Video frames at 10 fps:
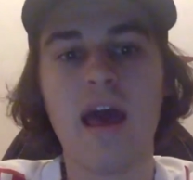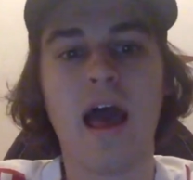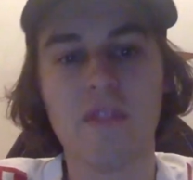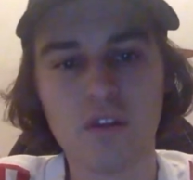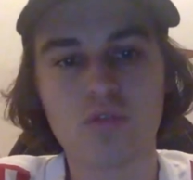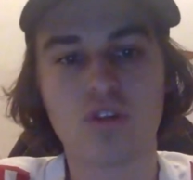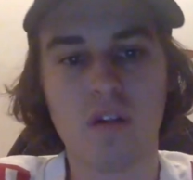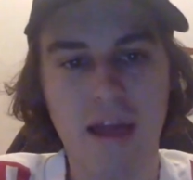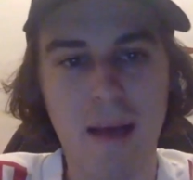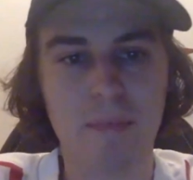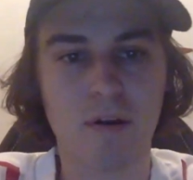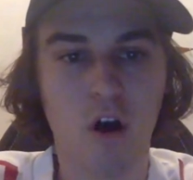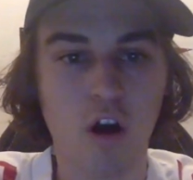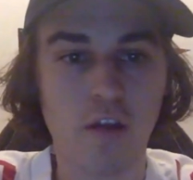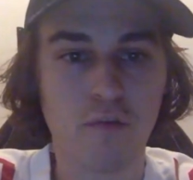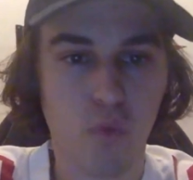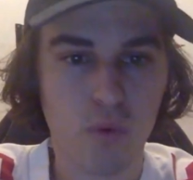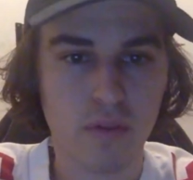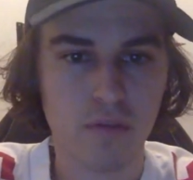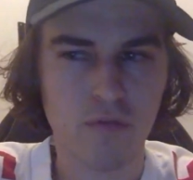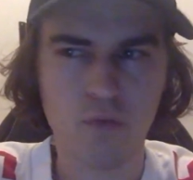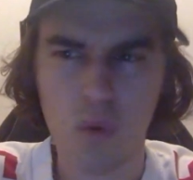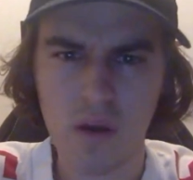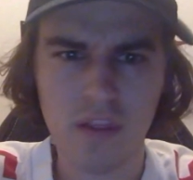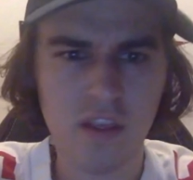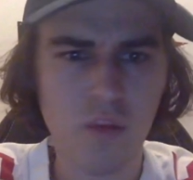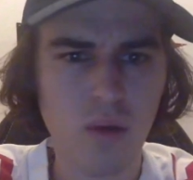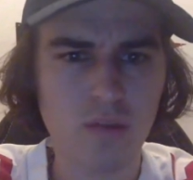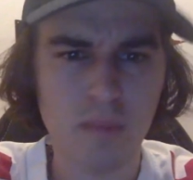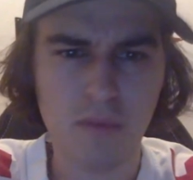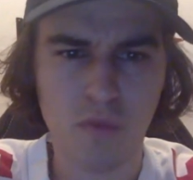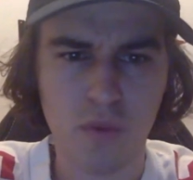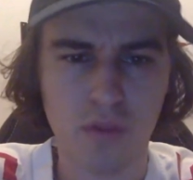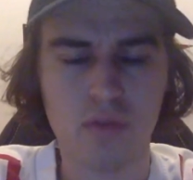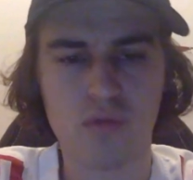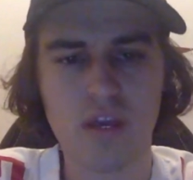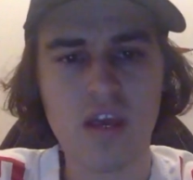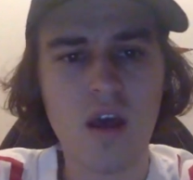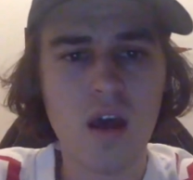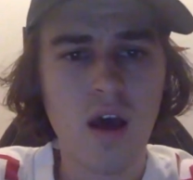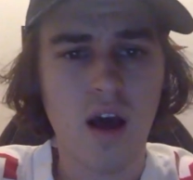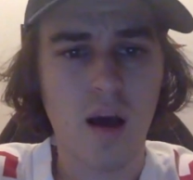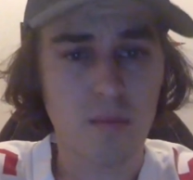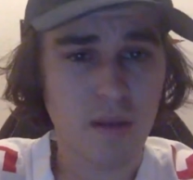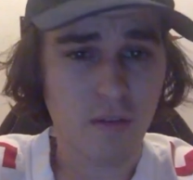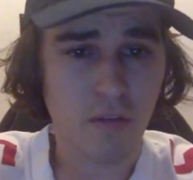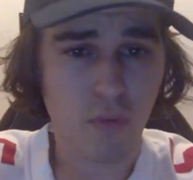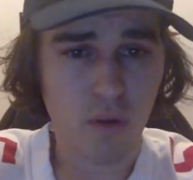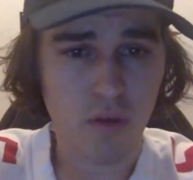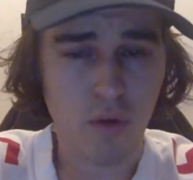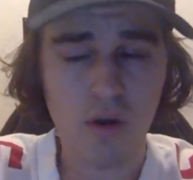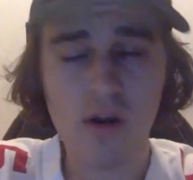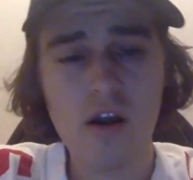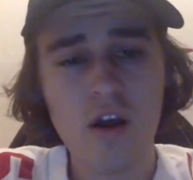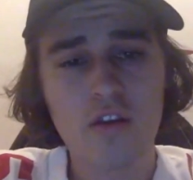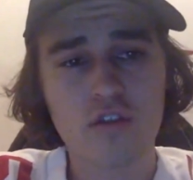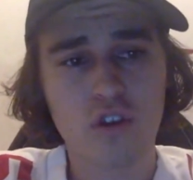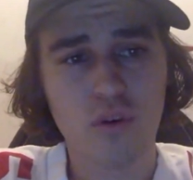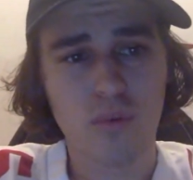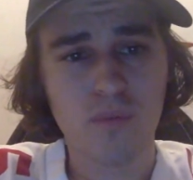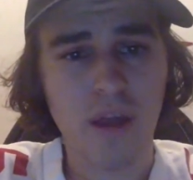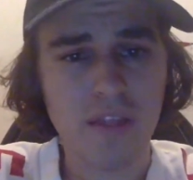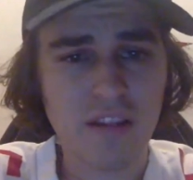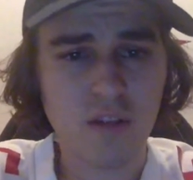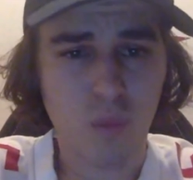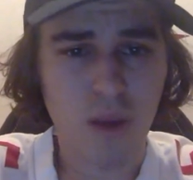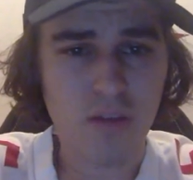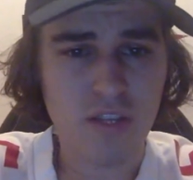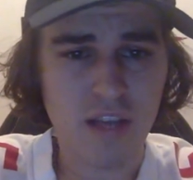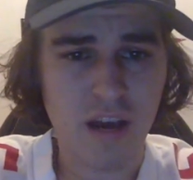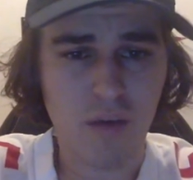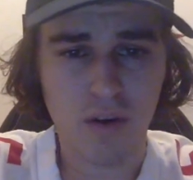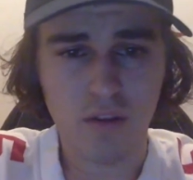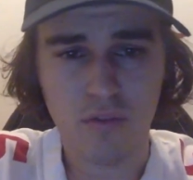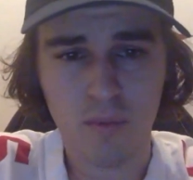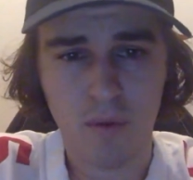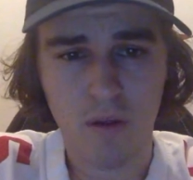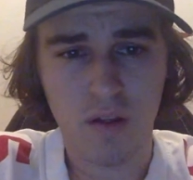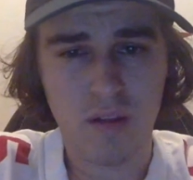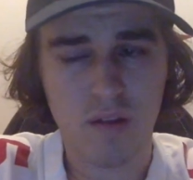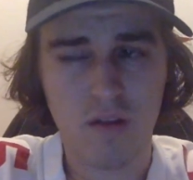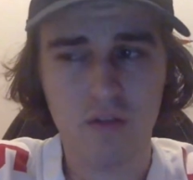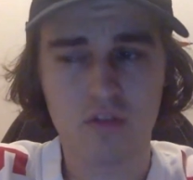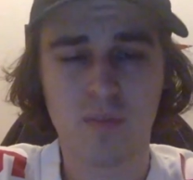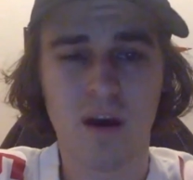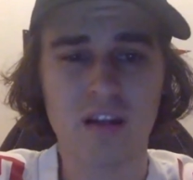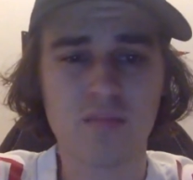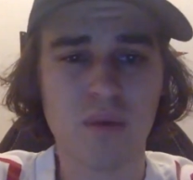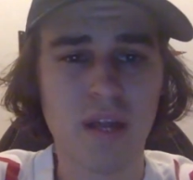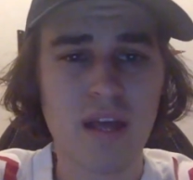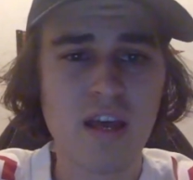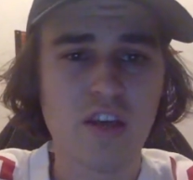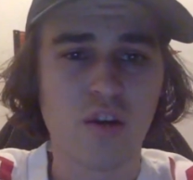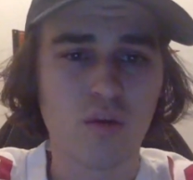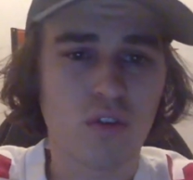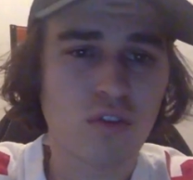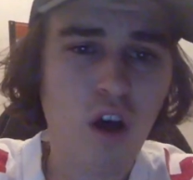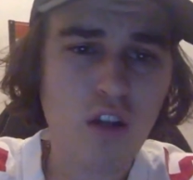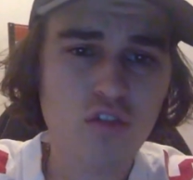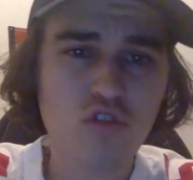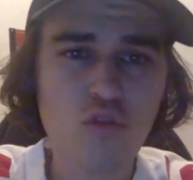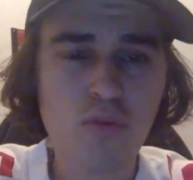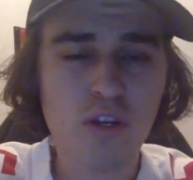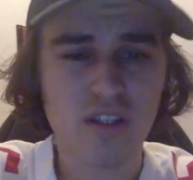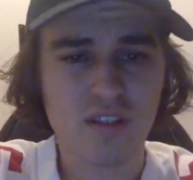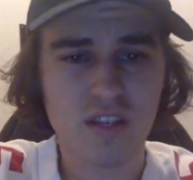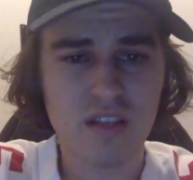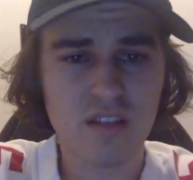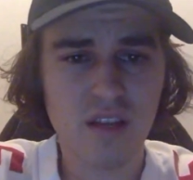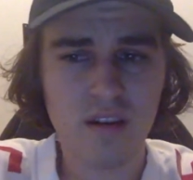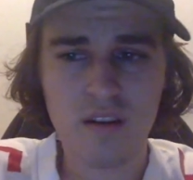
And then you saw that happen on a 4th and 4, I think it was, maybe 4th and 3 in the fourth quarter. So I think that's why you see Kyle running the football in a lot of those spots, but not super consistent.